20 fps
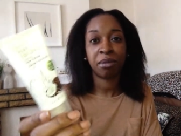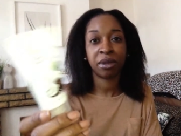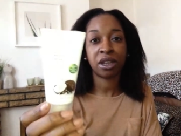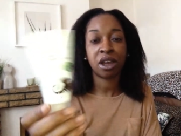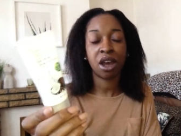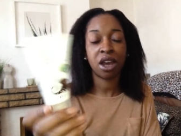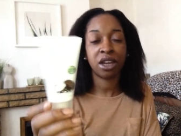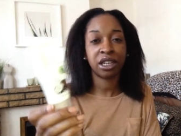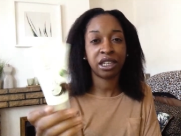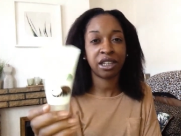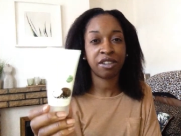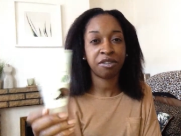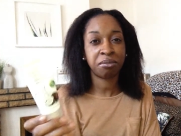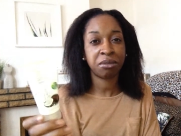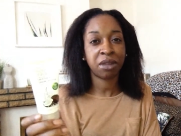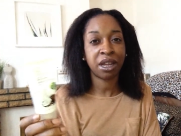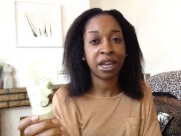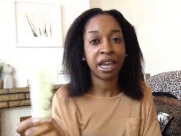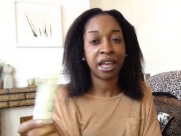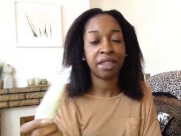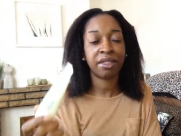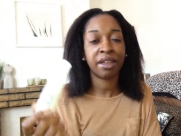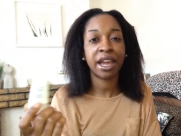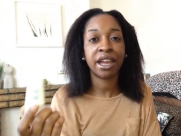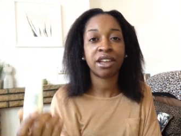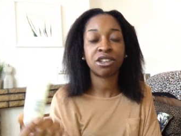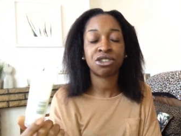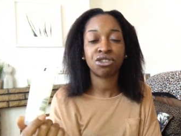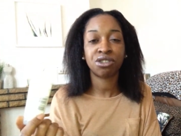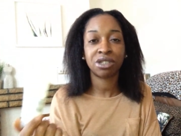but kind of gives my hair that
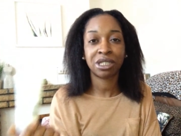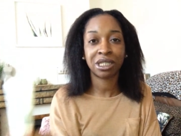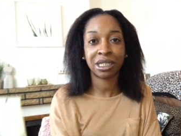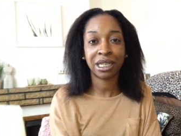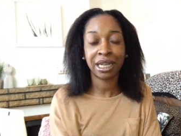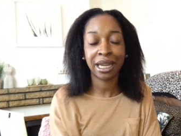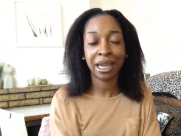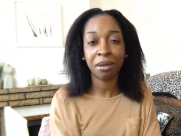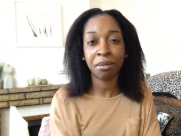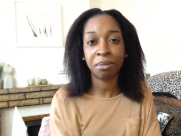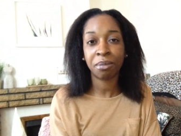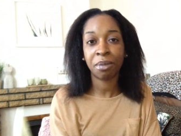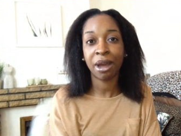extra slip